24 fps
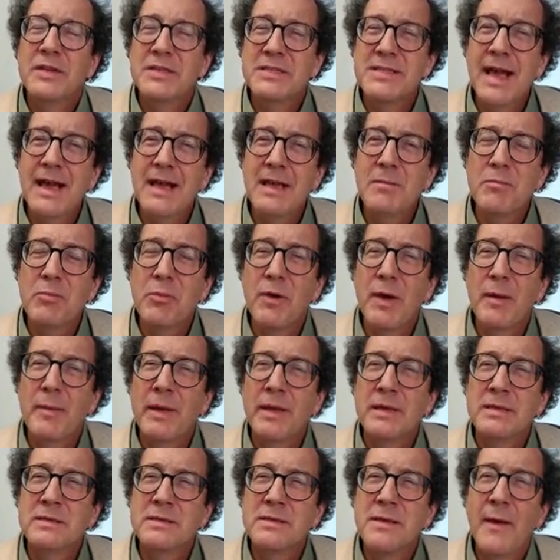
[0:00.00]
the second
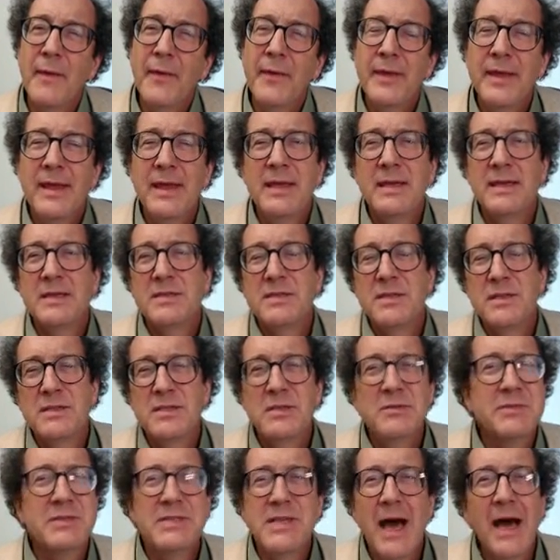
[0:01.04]
premise is she
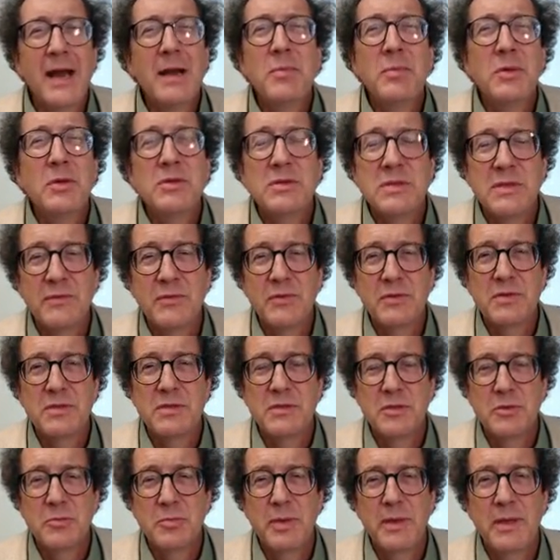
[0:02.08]
was not abusive or
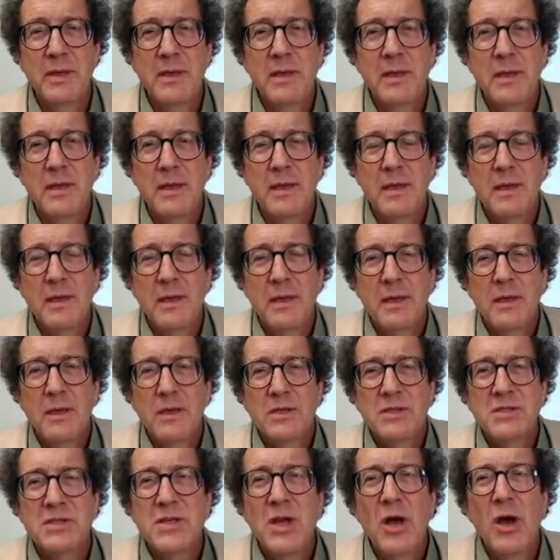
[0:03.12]
stupid.
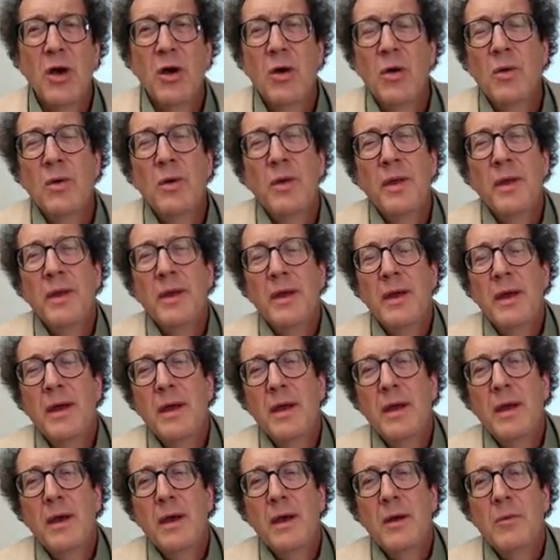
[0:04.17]
So
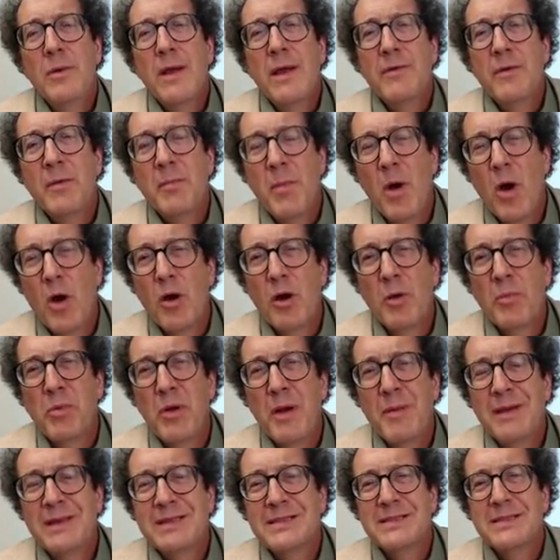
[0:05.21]
we have a moral
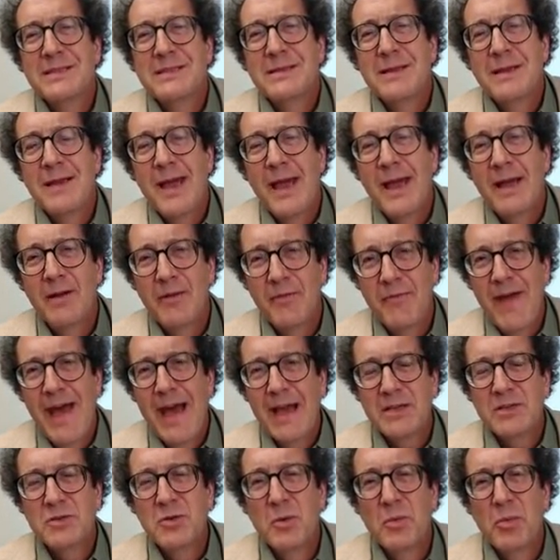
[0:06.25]
premise and a
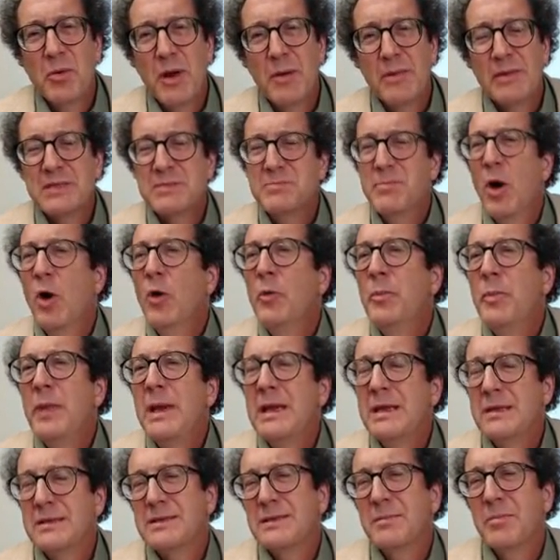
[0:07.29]
factual premise both
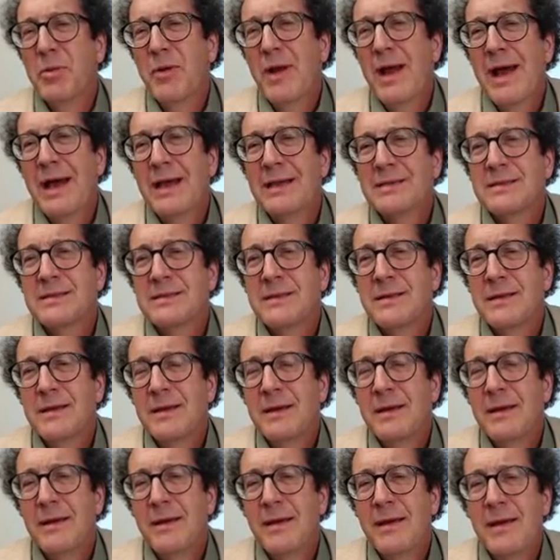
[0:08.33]
being suppressed
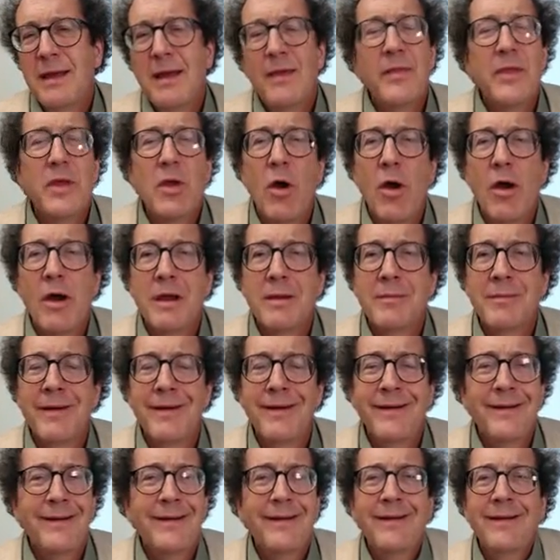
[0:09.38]
in the
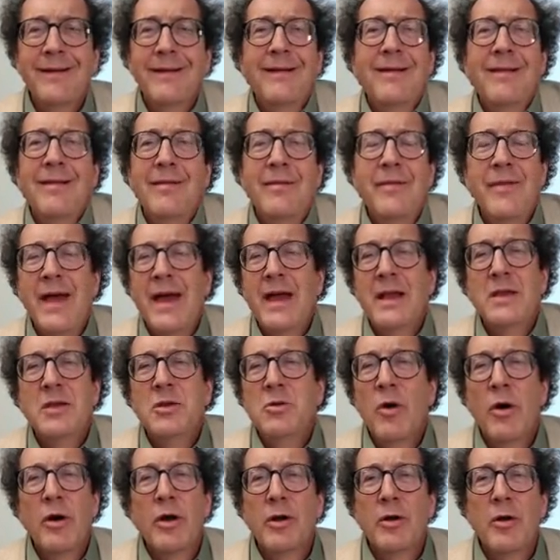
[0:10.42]
argument that
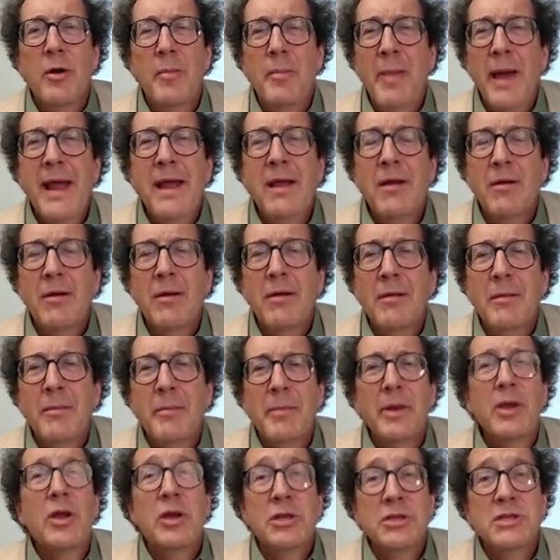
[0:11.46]
you ought to obey her
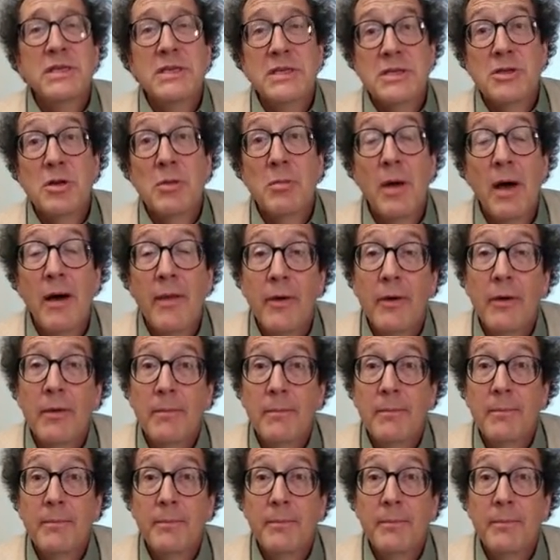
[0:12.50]
because she's your mother.